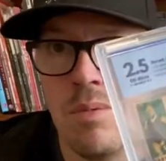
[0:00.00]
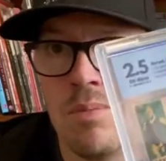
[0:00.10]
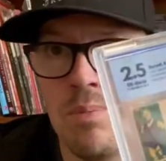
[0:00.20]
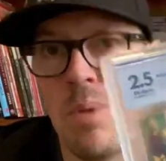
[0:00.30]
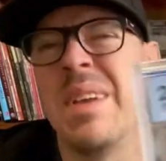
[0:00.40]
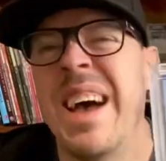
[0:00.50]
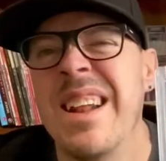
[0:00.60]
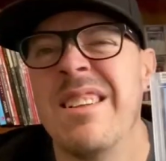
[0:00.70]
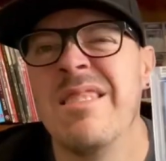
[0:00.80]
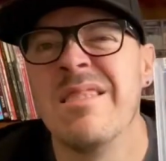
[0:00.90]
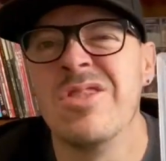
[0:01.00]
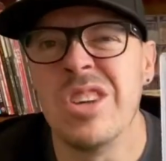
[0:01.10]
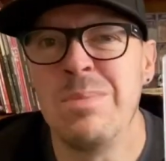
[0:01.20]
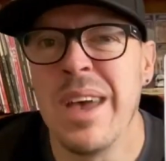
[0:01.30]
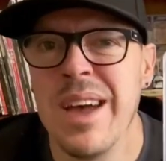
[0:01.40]
probably at
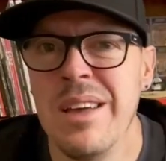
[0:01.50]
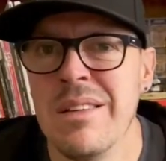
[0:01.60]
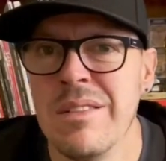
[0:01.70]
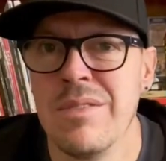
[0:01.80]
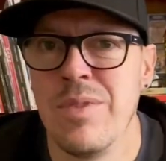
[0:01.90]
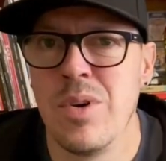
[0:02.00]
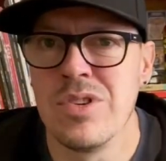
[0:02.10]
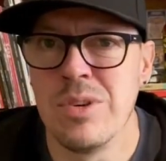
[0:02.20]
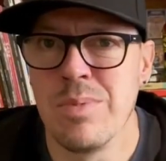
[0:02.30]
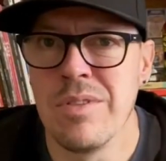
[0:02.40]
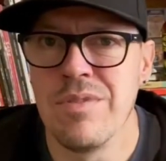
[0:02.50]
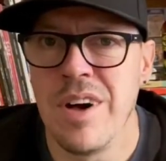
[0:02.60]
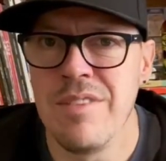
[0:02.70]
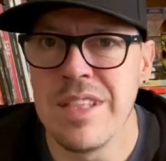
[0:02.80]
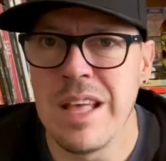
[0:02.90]
GPA for
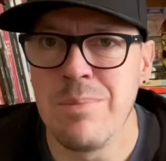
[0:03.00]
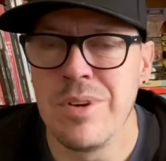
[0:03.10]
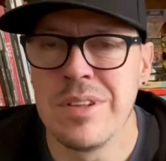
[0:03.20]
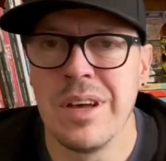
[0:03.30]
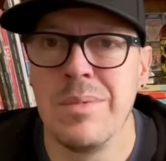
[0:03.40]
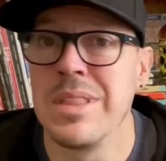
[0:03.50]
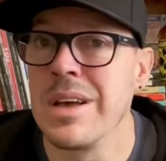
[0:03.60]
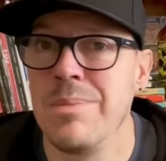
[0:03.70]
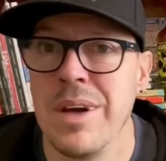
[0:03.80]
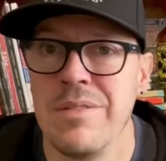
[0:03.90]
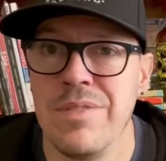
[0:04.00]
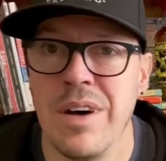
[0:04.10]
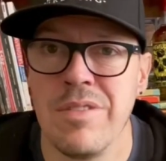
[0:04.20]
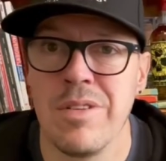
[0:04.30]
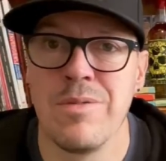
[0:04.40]
2.5 at that point in time. I think I paid
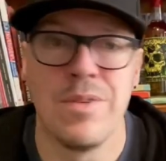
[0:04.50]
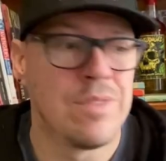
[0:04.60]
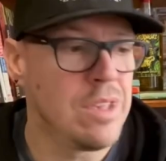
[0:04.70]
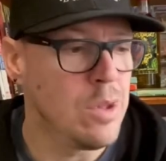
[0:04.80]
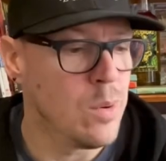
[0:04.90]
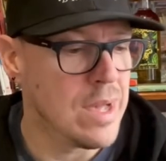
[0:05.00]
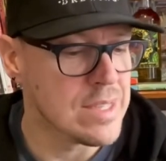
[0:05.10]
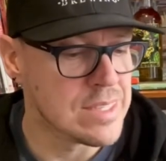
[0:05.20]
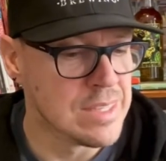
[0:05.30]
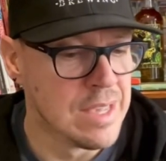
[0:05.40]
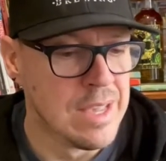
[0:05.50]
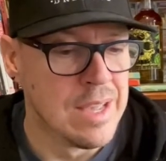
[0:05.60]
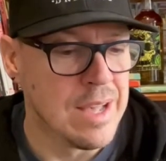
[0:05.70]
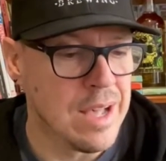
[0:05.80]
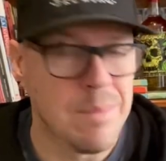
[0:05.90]
550 US.
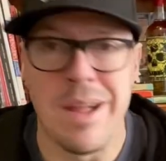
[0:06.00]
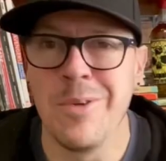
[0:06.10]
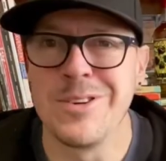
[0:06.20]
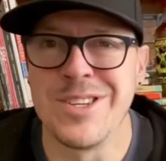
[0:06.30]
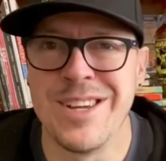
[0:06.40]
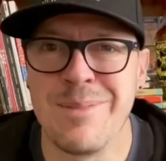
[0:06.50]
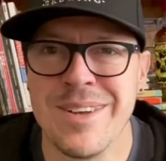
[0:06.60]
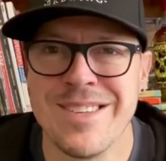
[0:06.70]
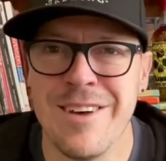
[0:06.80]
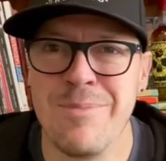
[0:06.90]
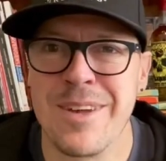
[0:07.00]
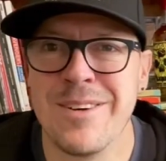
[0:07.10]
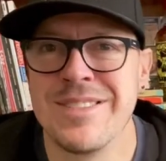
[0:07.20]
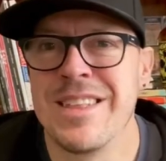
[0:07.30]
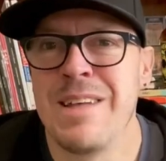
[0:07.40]
And I was shitting myself
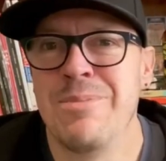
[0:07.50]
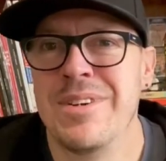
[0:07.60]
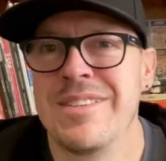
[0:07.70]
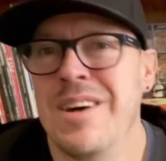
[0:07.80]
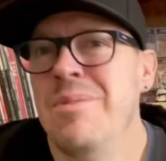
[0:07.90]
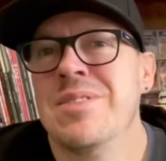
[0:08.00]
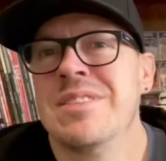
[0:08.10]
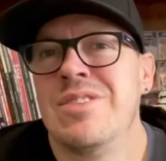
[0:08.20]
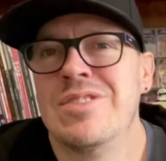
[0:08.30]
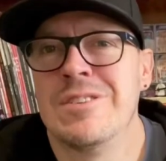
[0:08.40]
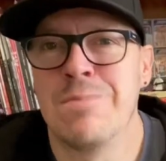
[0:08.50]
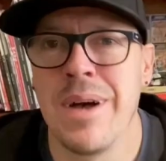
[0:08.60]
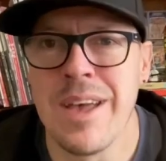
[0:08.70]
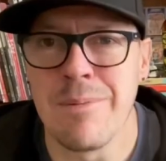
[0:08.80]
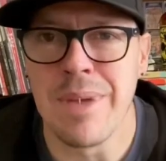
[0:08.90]
because at that point in time, I wasn't used to
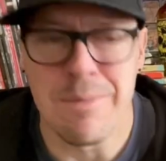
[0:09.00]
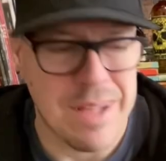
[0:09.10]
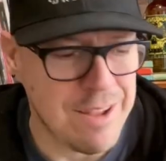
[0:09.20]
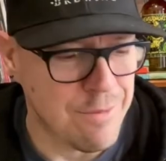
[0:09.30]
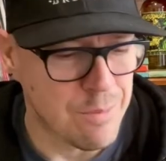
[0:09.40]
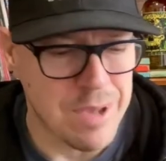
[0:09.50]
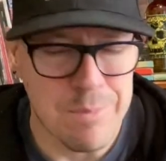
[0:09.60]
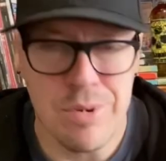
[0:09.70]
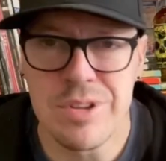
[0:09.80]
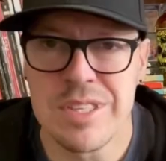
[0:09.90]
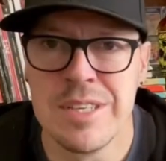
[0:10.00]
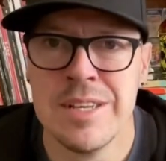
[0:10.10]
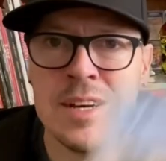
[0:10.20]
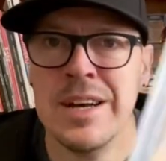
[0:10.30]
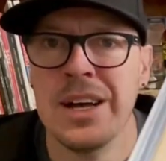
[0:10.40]
paying big money for big books.
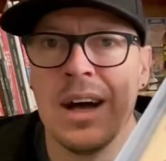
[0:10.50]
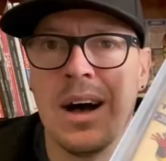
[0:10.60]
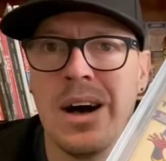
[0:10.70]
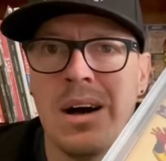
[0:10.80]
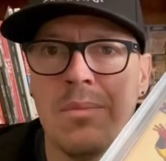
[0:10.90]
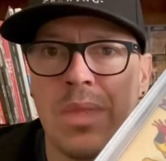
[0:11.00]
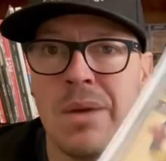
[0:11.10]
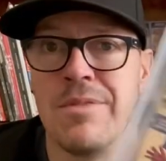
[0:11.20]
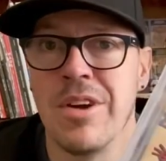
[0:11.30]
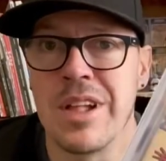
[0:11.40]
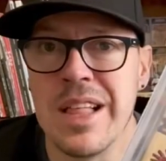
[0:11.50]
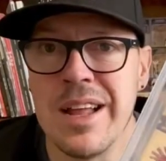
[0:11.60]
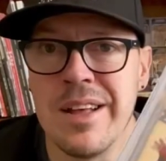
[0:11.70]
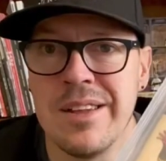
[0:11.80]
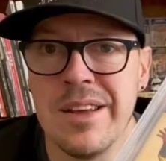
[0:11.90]
I'm very glad
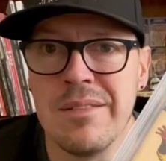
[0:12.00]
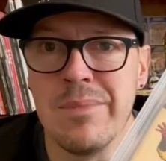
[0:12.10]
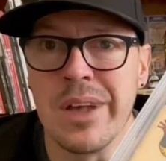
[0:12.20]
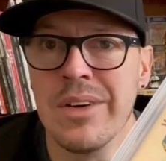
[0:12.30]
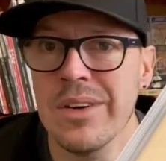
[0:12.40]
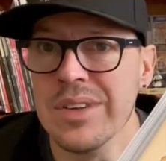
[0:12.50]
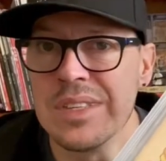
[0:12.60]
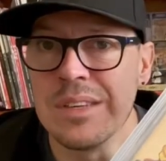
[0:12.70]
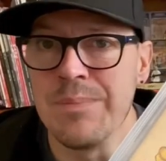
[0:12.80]
I did, because